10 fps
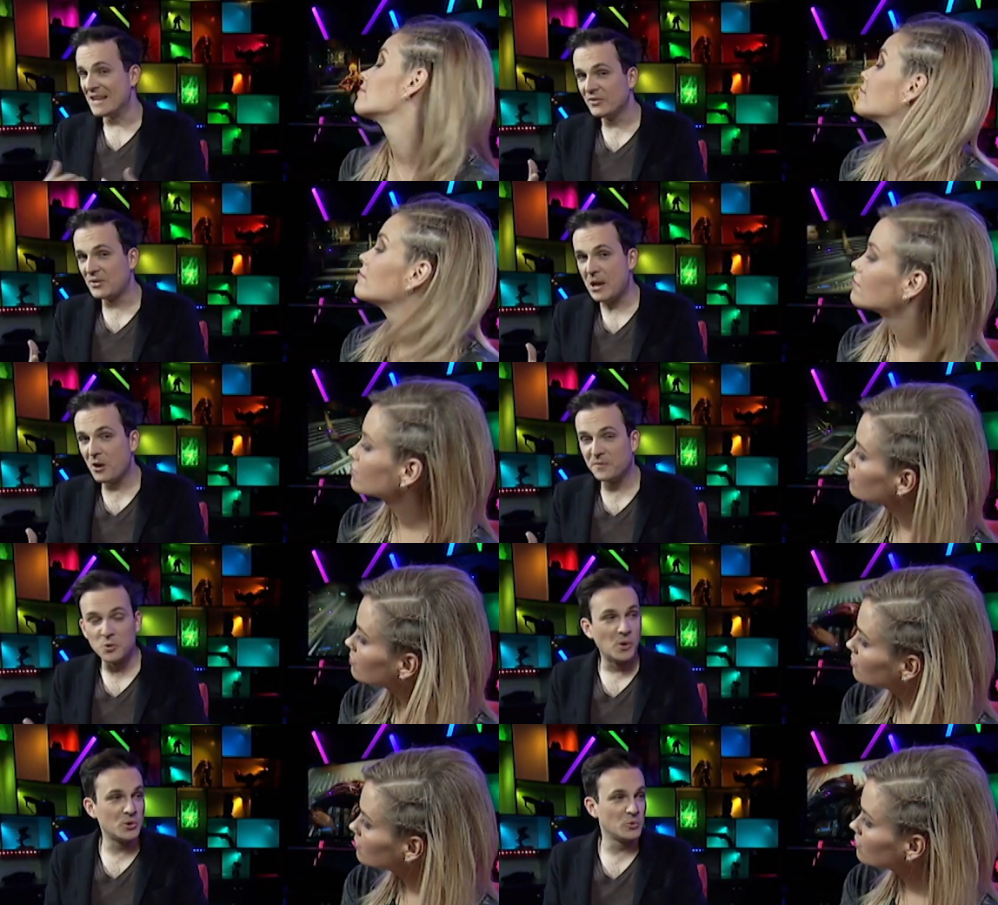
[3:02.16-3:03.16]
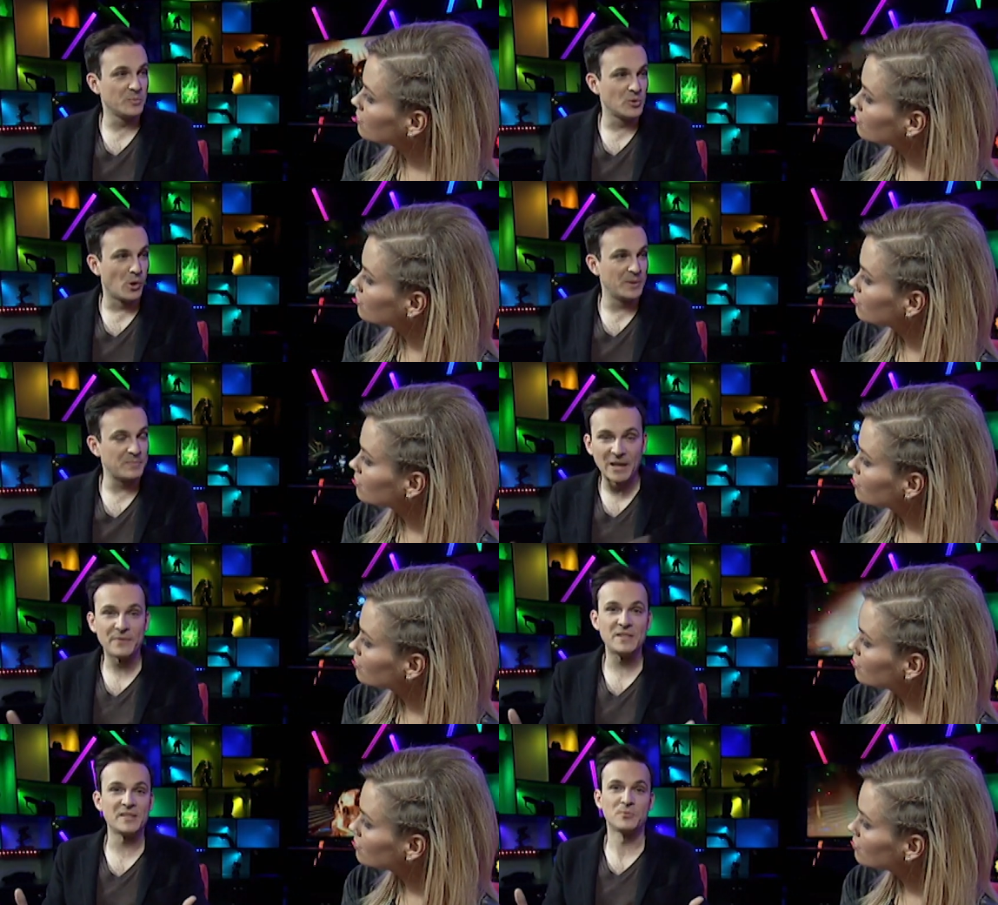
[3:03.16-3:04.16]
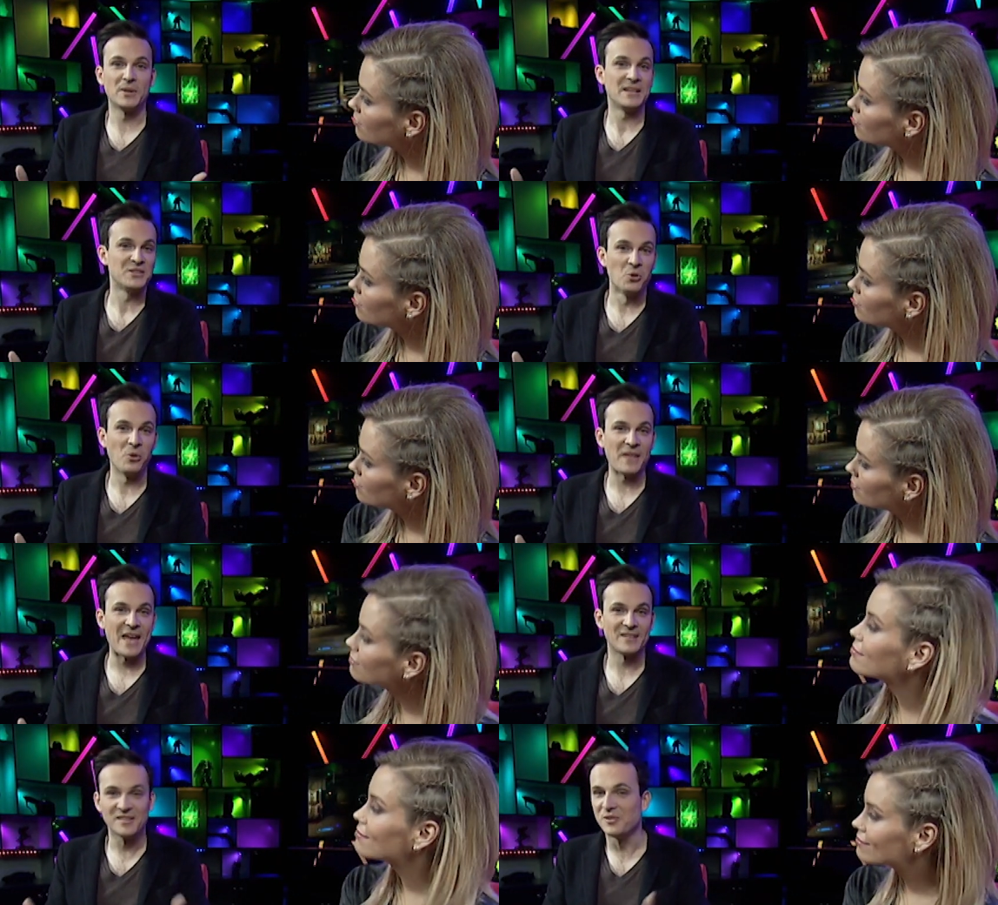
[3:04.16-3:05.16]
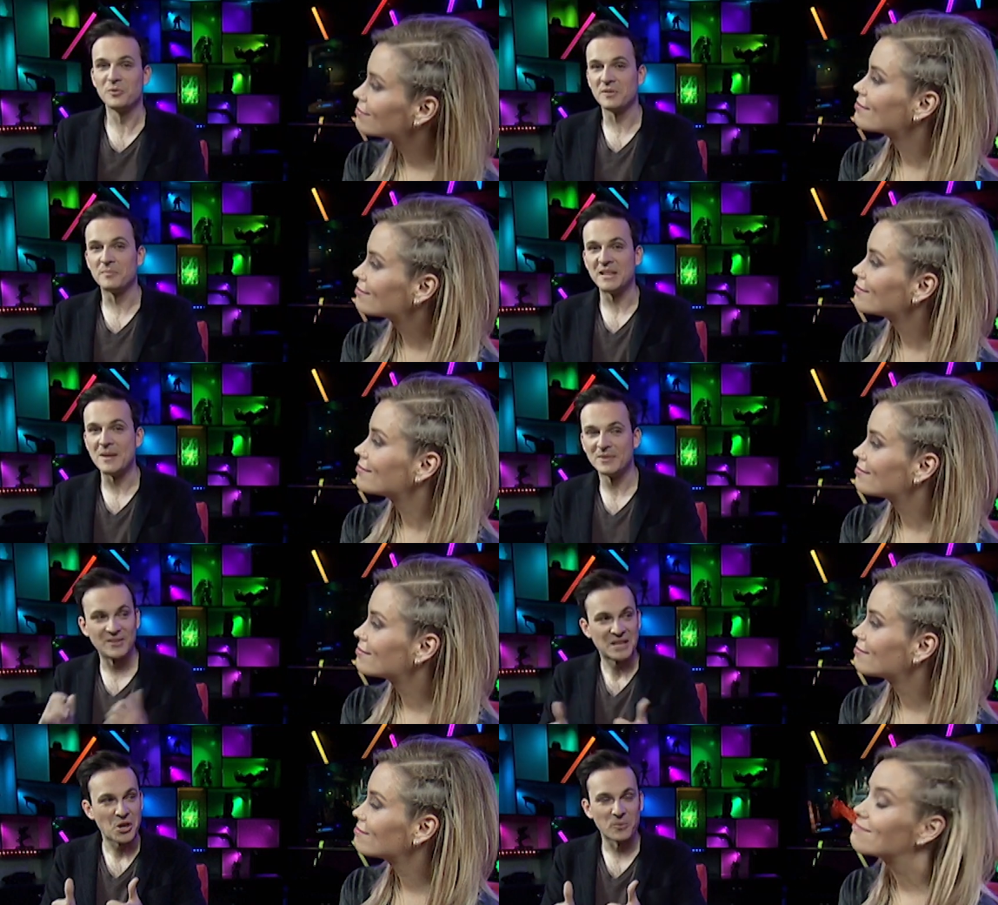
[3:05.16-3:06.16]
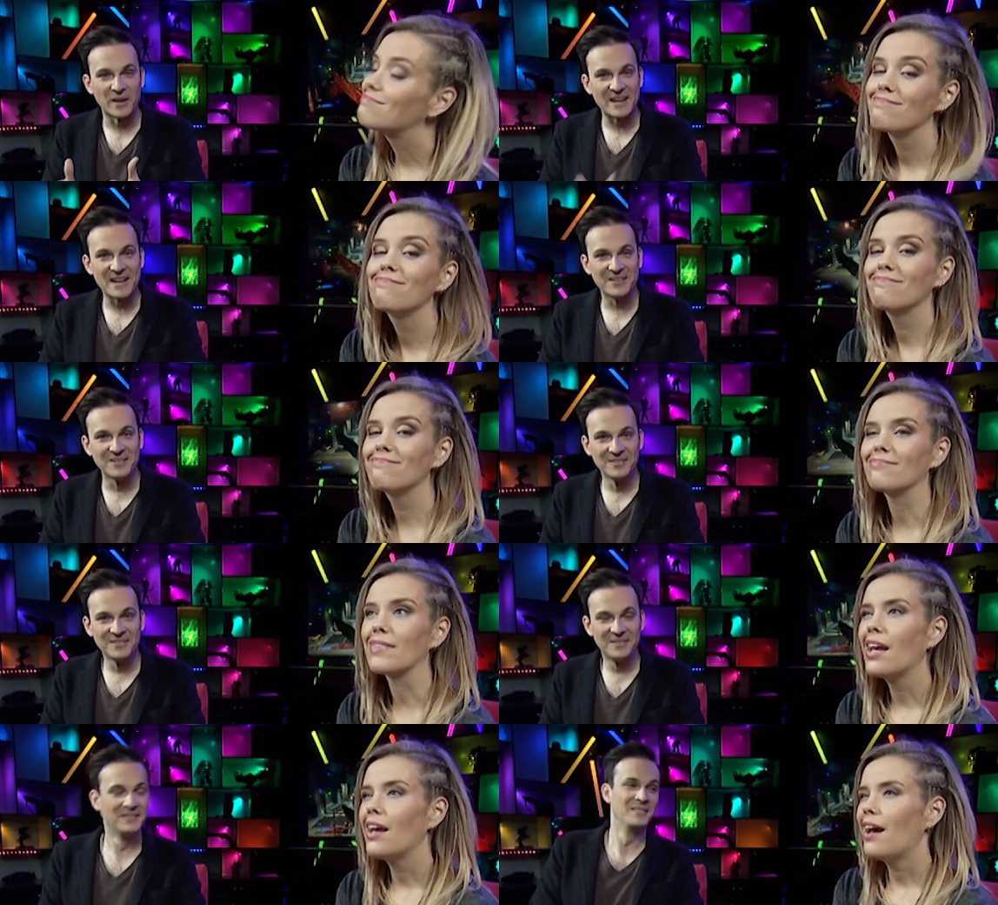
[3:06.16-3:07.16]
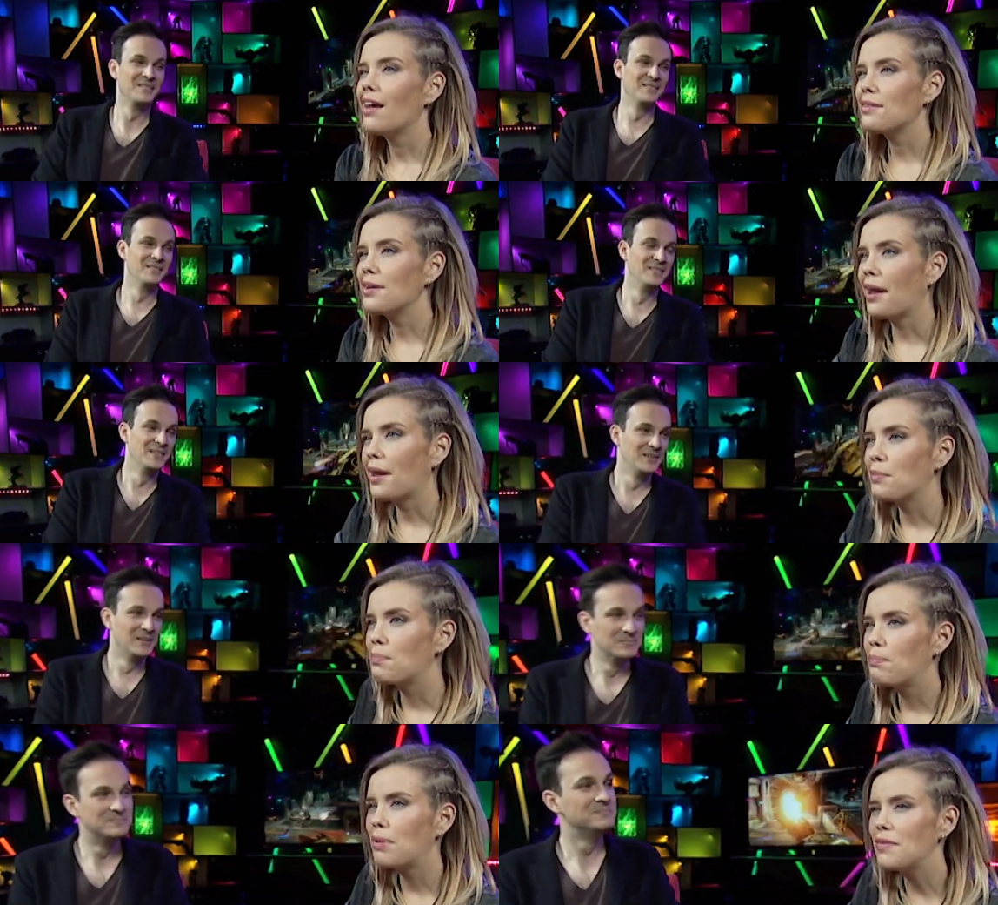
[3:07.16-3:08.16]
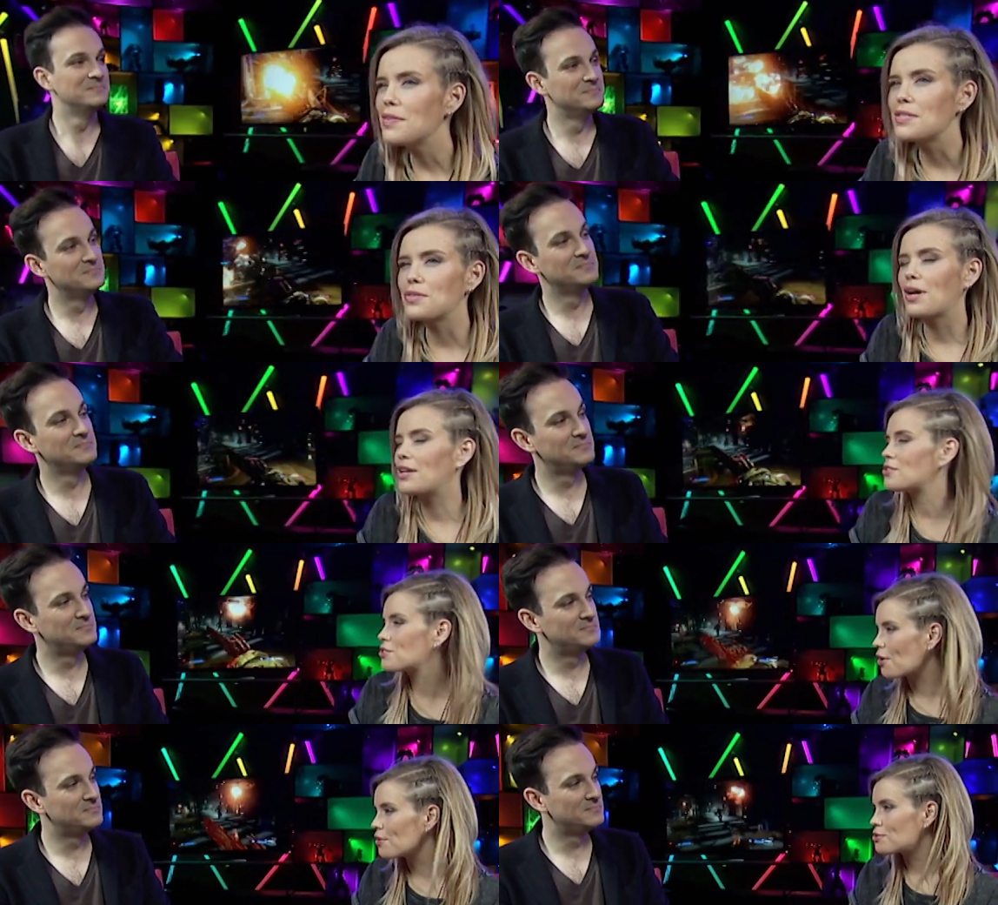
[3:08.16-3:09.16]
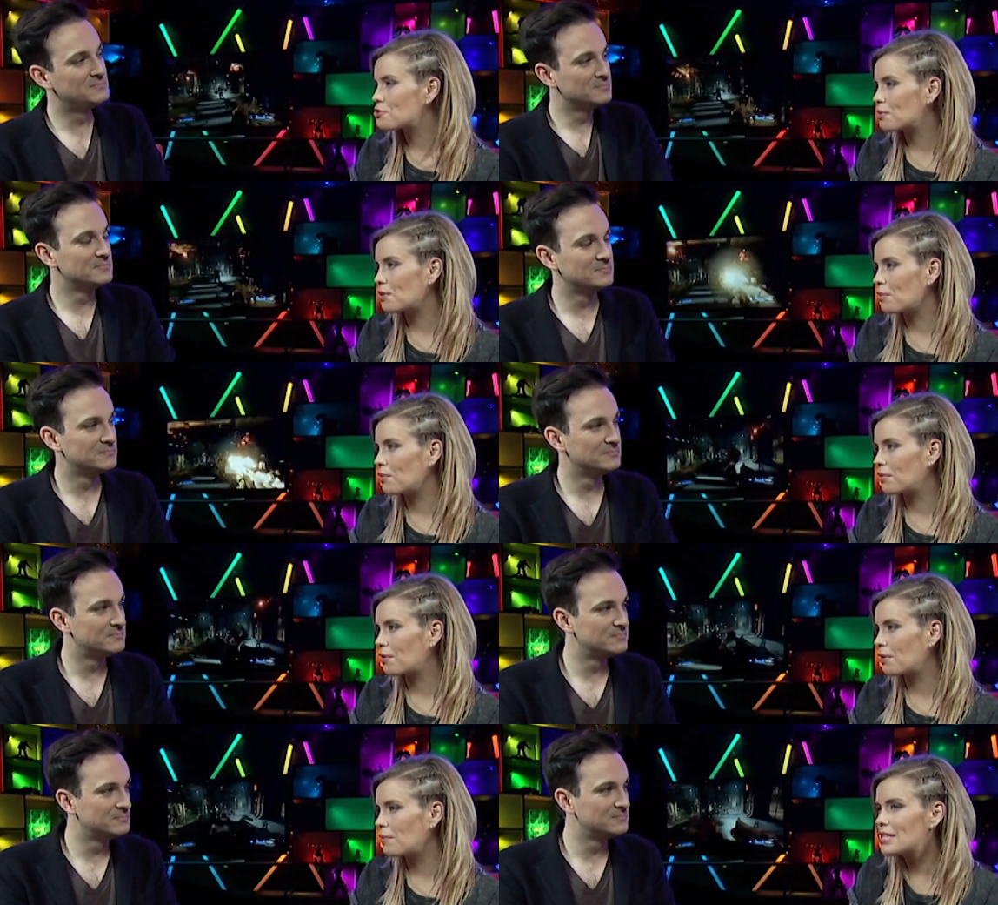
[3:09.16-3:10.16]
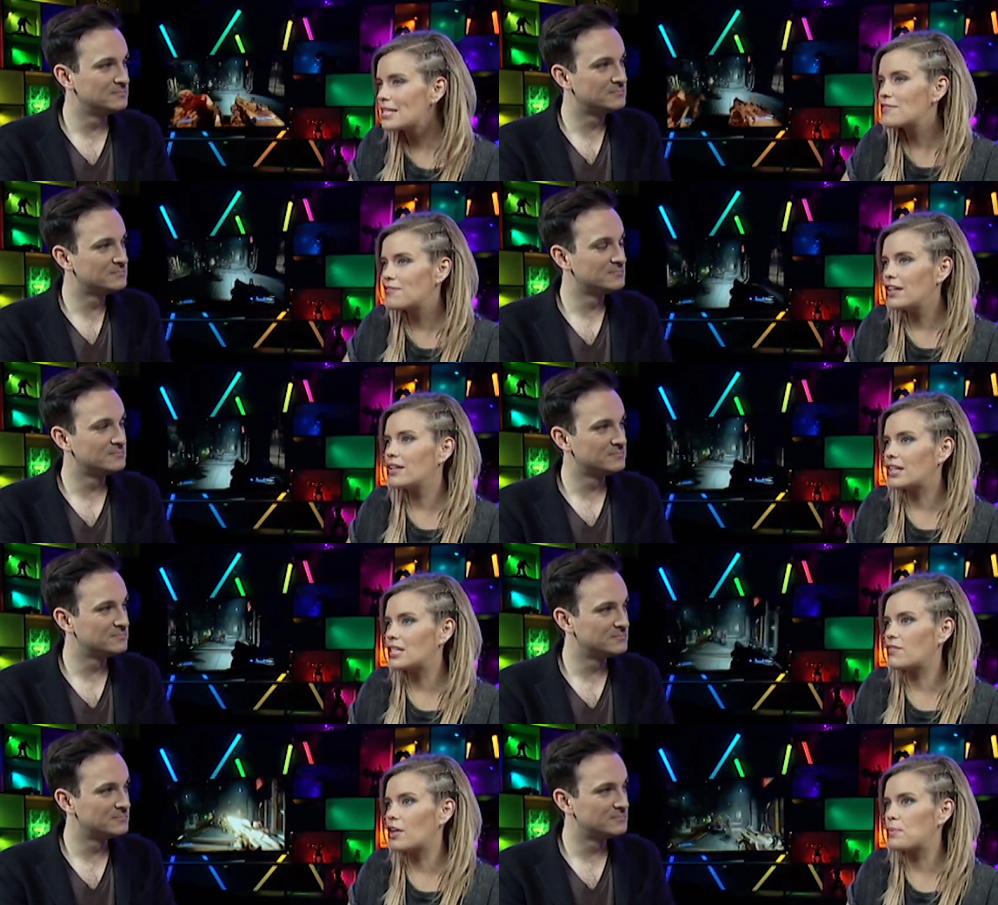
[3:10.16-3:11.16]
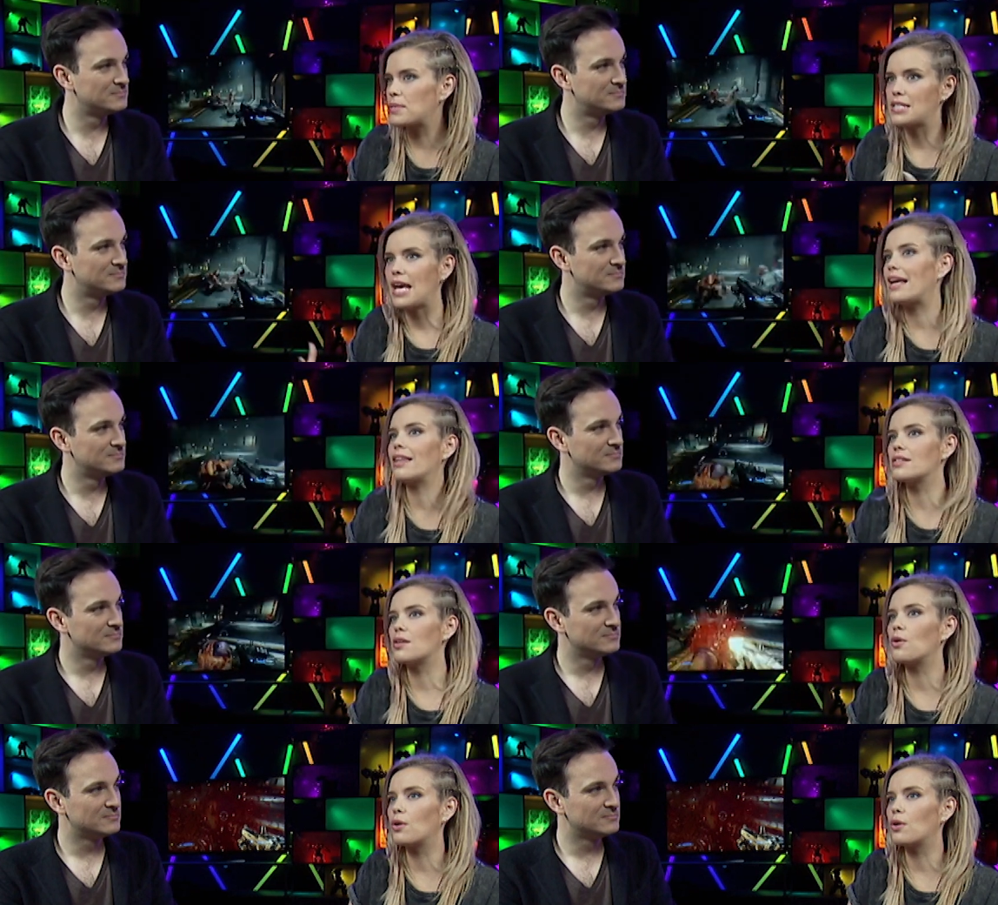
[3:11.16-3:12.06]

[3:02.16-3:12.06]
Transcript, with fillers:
Speaker 1: is there if you want to absorb it, but if you just want to ignore that and shoot some demons, then go right ahead.
Speaker 2: Hmm. I thought it had a bit of a strange tone to it all, though. I mean, it does feel like the developers are taking this whole